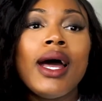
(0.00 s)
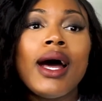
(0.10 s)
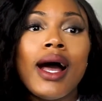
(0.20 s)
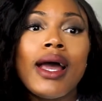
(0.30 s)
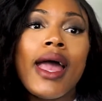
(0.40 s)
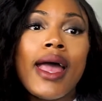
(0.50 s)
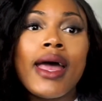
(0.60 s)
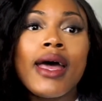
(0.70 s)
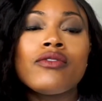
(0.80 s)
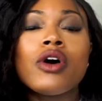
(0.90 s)
I
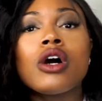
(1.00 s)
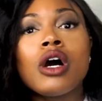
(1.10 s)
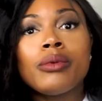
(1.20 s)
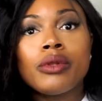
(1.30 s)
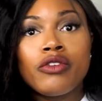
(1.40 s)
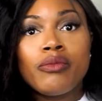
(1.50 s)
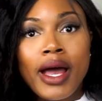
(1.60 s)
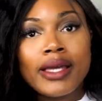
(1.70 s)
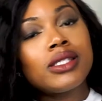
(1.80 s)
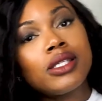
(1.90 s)
have a couple of
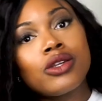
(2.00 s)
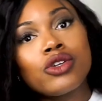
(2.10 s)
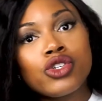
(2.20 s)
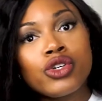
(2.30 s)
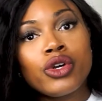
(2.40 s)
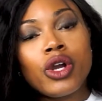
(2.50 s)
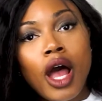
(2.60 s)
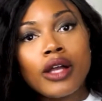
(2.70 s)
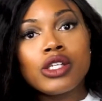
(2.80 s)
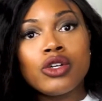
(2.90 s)
my signature
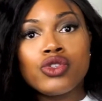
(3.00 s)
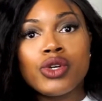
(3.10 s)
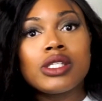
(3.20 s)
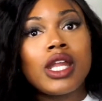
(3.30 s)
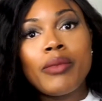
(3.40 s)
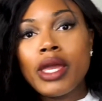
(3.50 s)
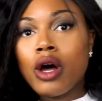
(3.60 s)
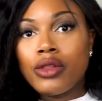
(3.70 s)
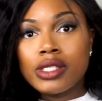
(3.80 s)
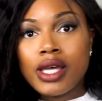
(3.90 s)
cocktail drinks that I make
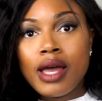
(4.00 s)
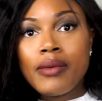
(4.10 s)
all the time.